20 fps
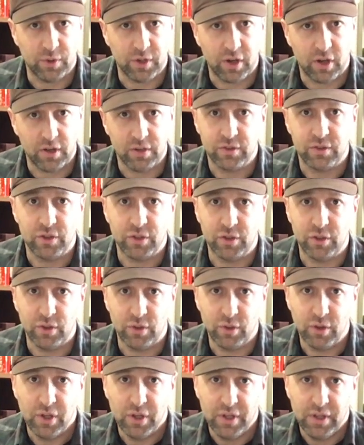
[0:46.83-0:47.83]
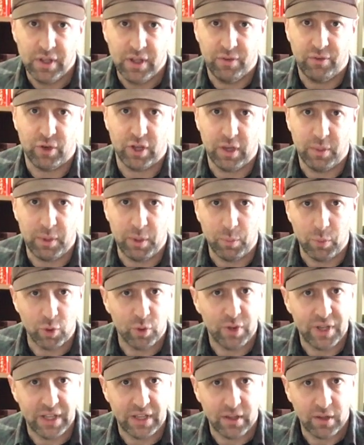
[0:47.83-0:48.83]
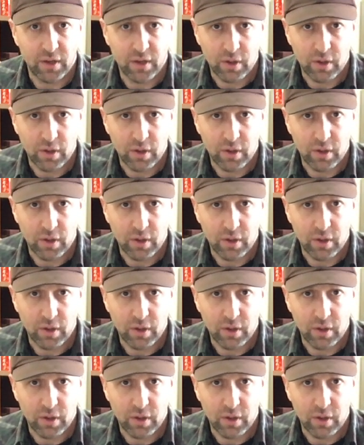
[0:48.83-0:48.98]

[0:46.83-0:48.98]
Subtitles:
regard to if we're going to be brewing